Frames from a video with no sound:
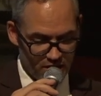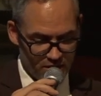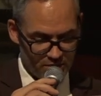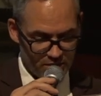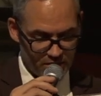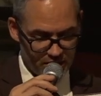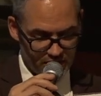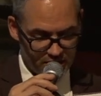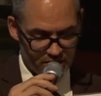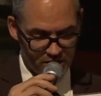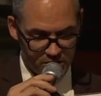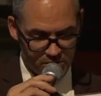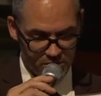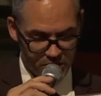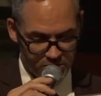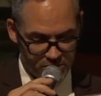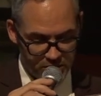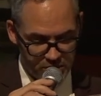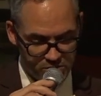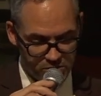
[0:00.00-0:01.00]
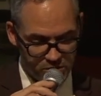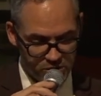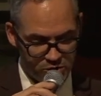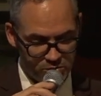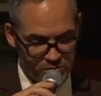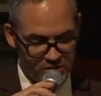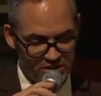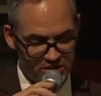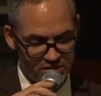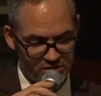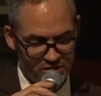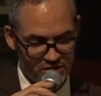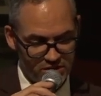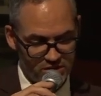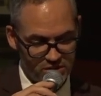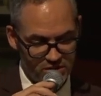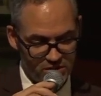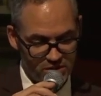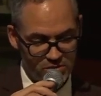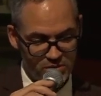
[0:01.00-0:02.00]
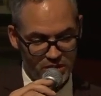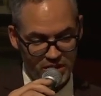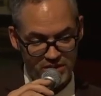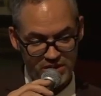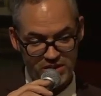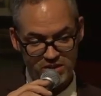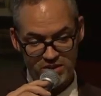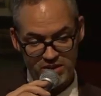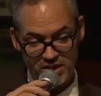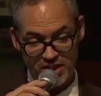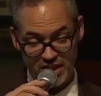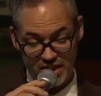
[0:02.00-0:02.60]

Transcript: Now, I'll get a little bit more specific. So the Marie